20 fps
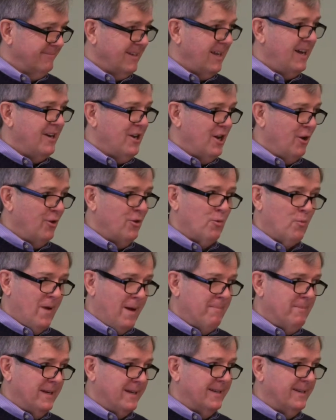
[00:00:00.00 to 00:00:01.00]
I know, the
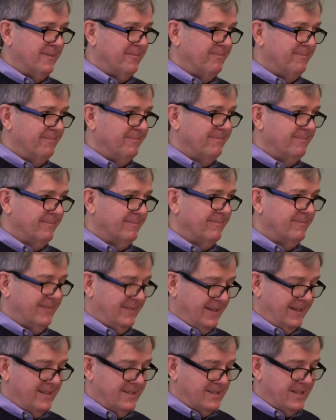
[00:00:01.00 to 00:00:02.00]
remnant
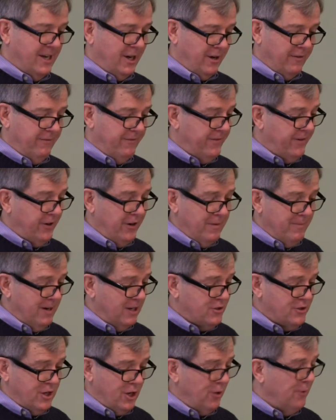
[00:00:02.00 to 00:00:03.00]
that is there, very
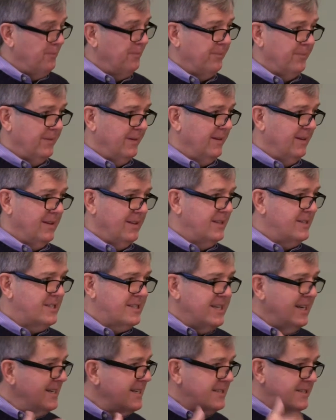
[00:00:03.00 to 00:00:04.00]
much so. The
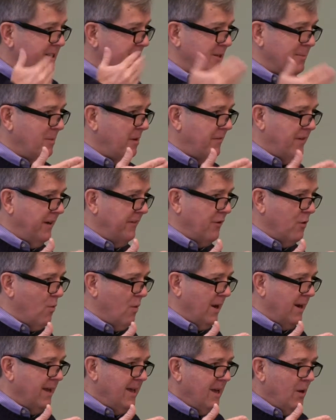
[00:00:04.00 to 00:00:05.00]
cynicism of
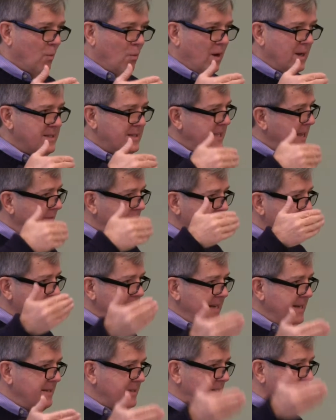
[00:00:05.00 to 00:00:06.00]
everyone. Yeah. Once they've
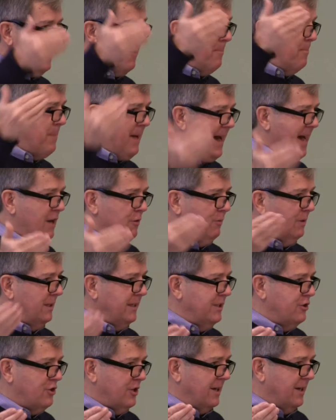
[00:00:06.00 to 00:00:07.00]
seen some bad
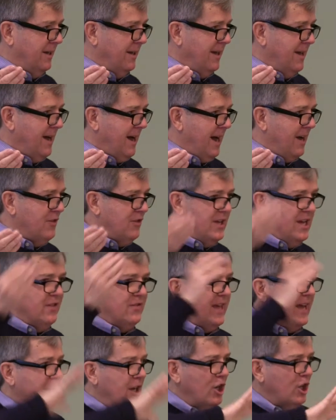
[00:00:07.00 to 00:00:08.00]
religion, I think
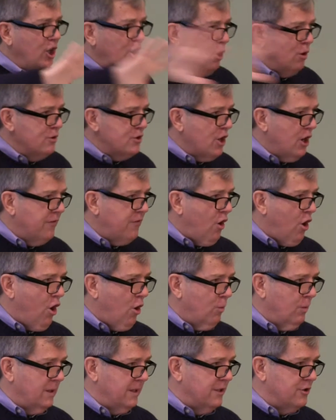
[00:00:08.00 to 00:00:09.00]
they close off
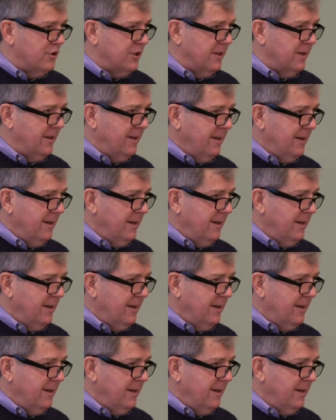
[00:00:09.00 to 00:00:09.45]
all religion.